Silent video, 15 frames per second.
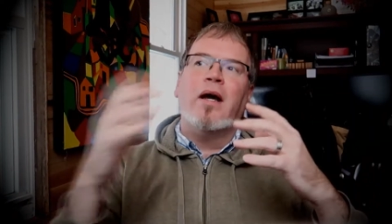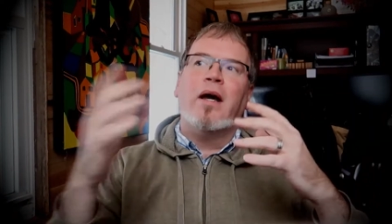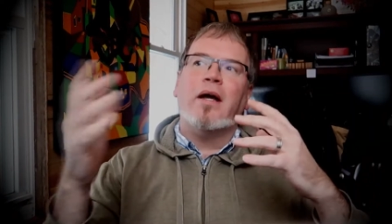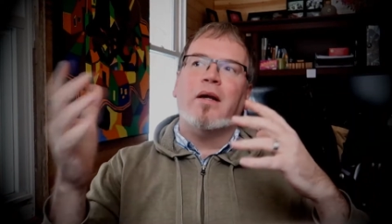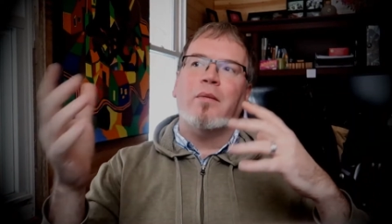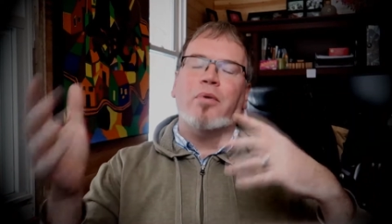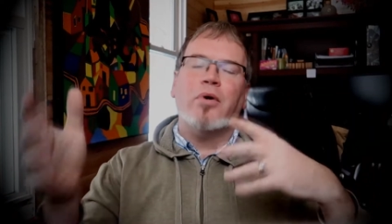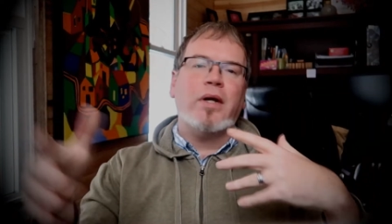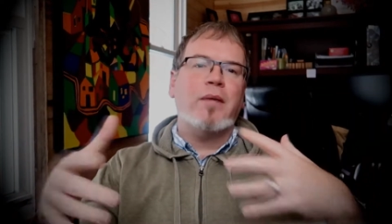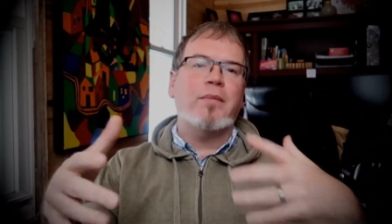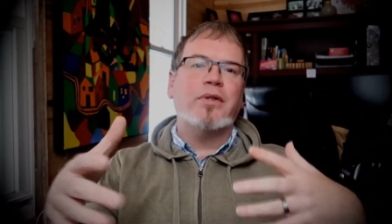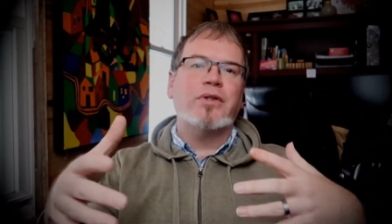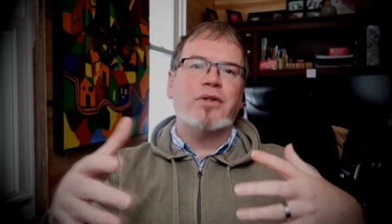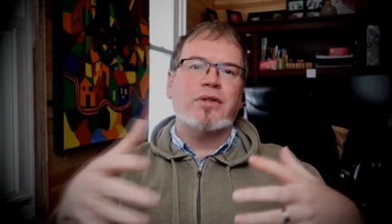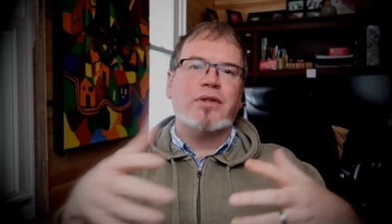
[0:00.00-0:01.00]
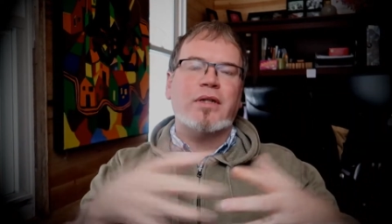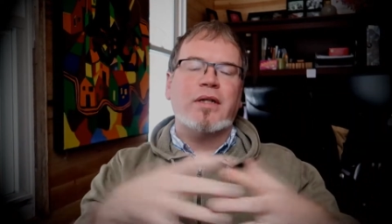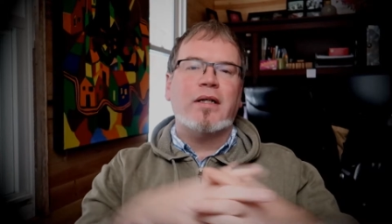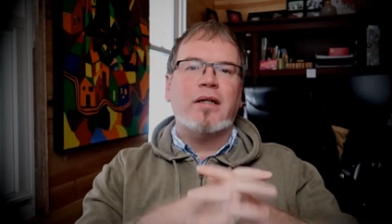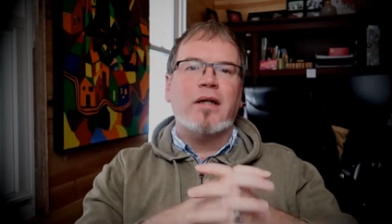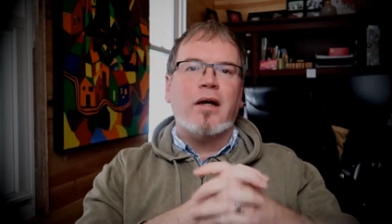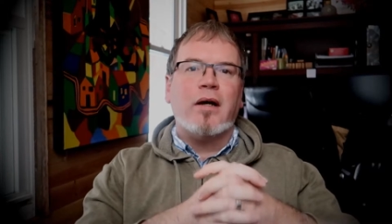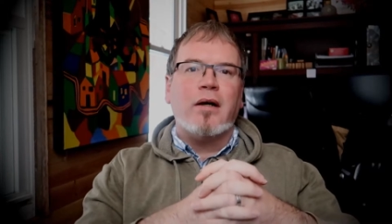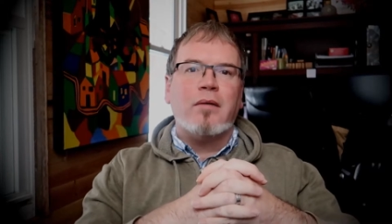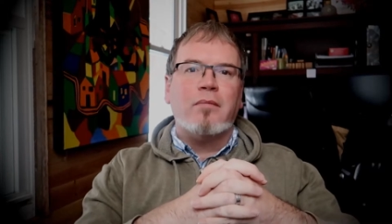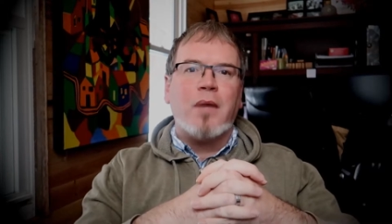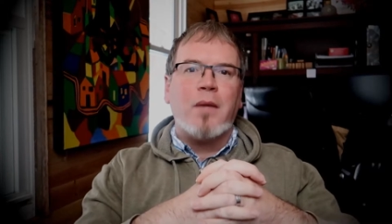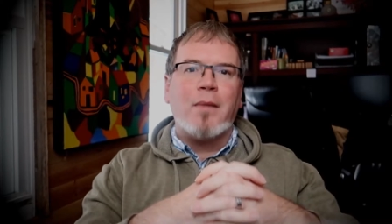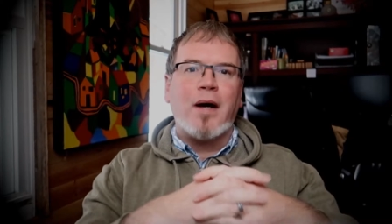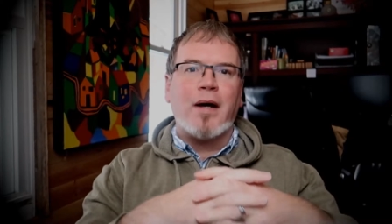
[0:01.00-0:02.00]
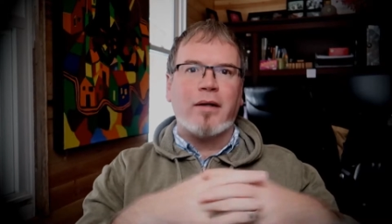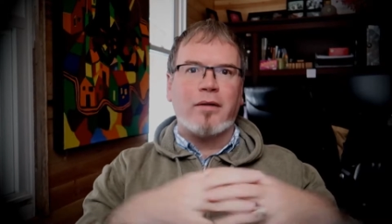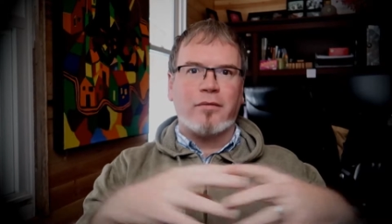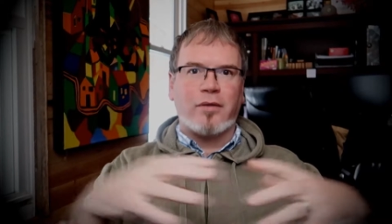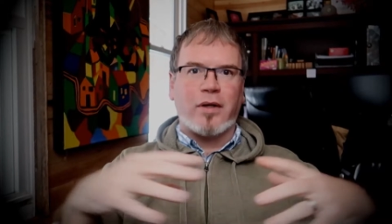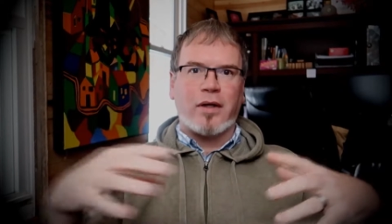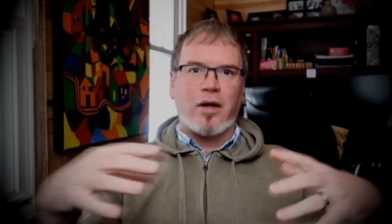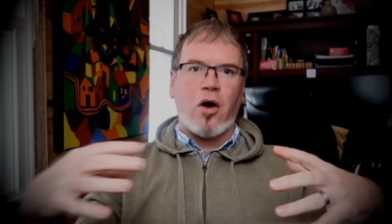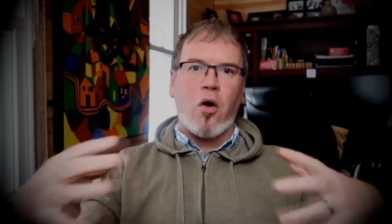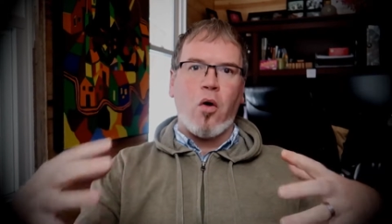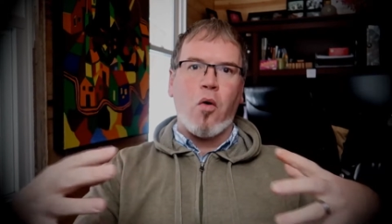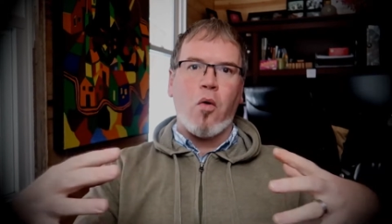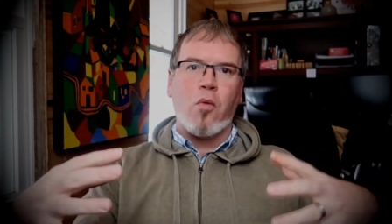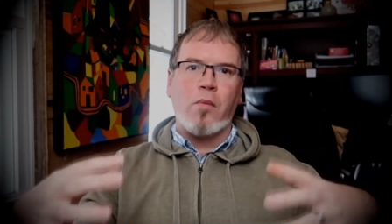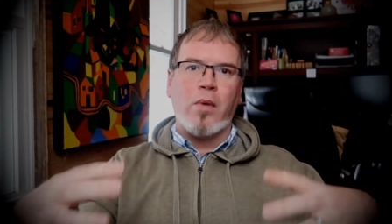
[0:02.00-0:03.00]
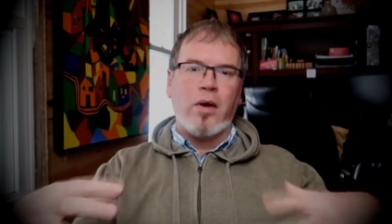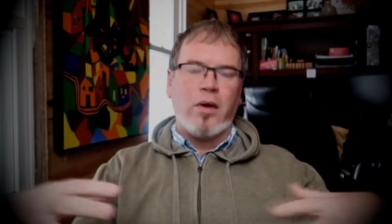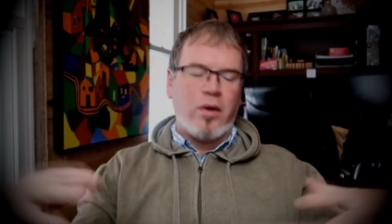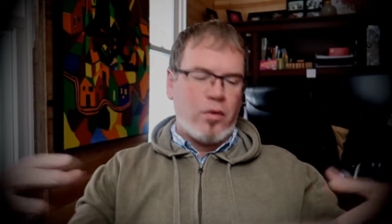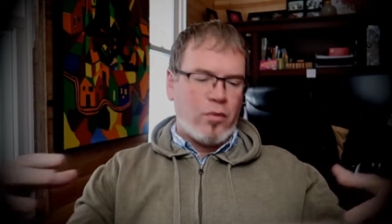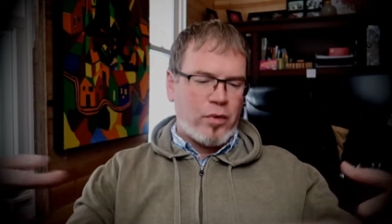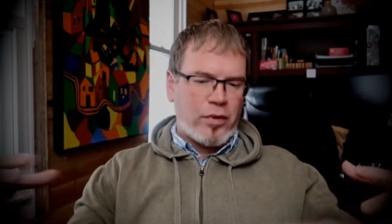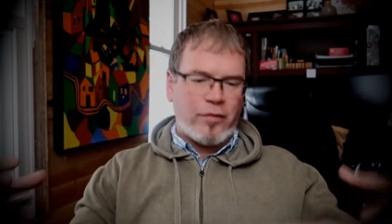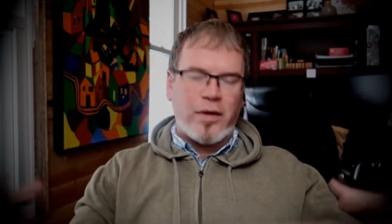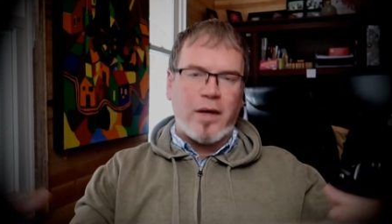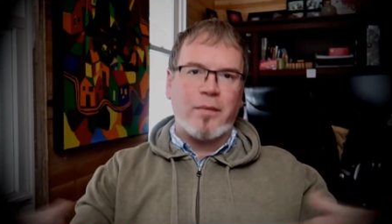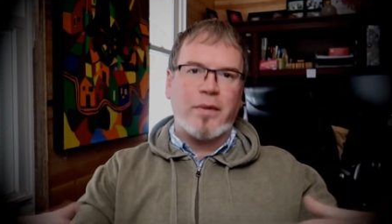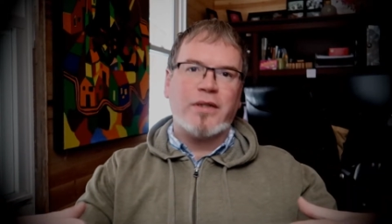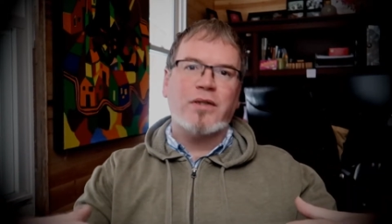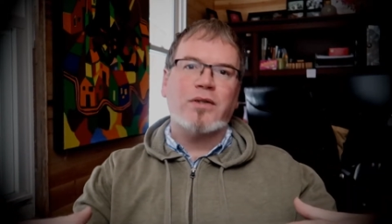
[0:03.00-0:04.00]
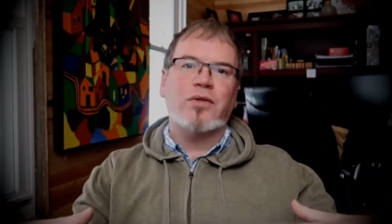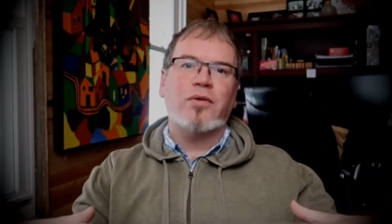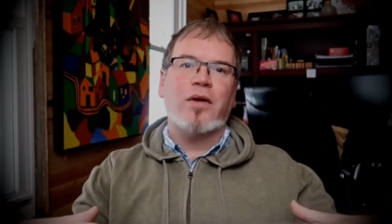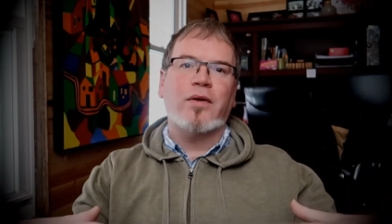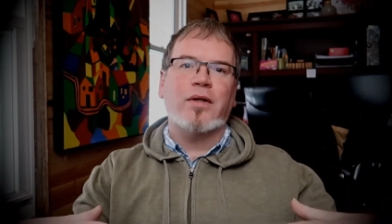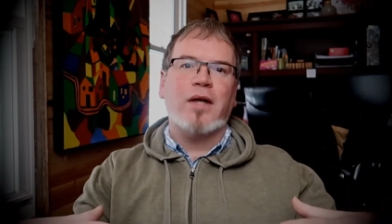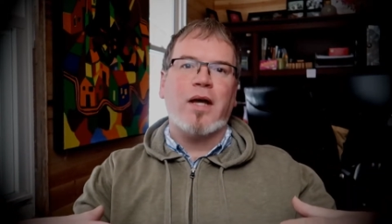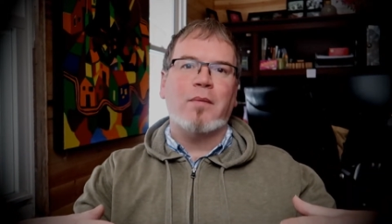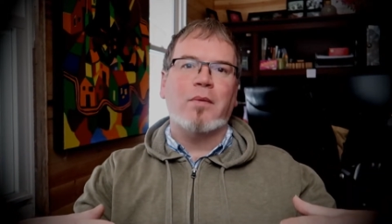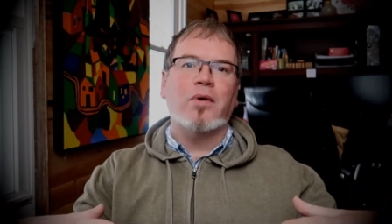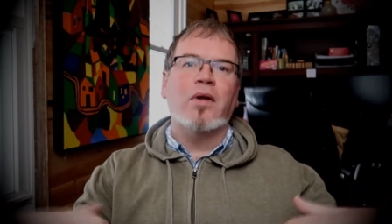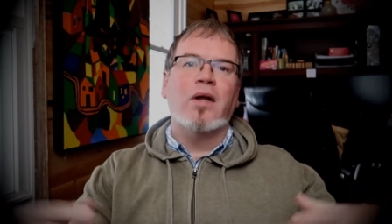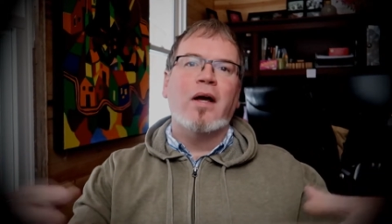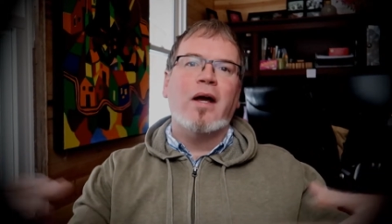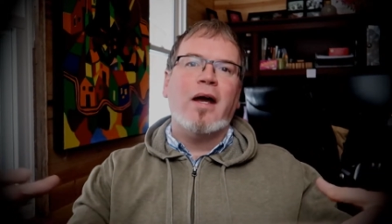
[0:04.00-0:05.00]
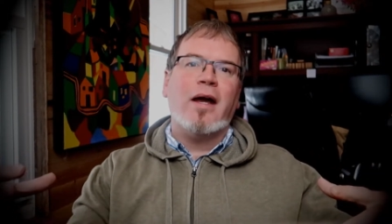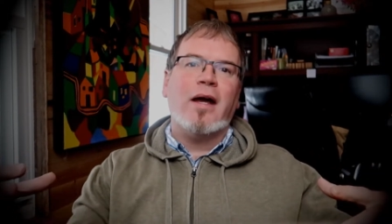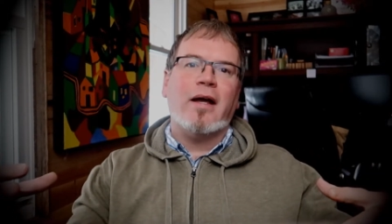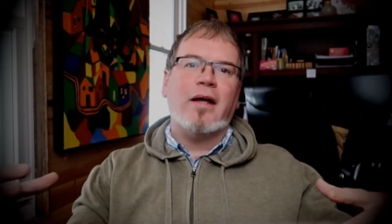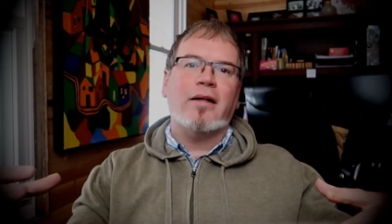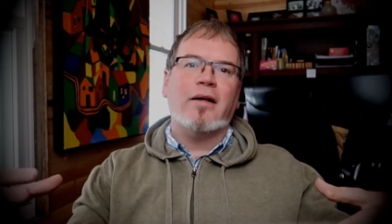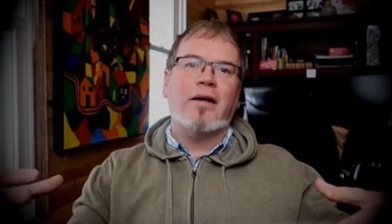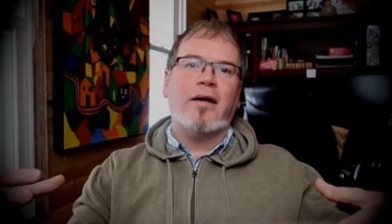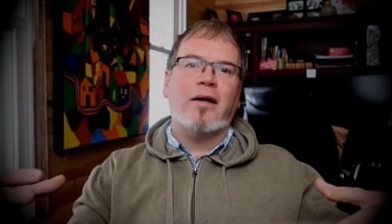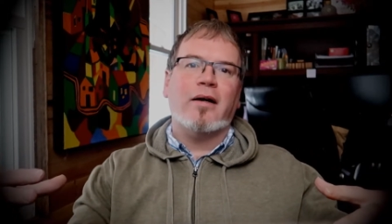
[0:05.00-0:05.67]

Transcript: and it put images in my mind of like a home where the family sits around the table, and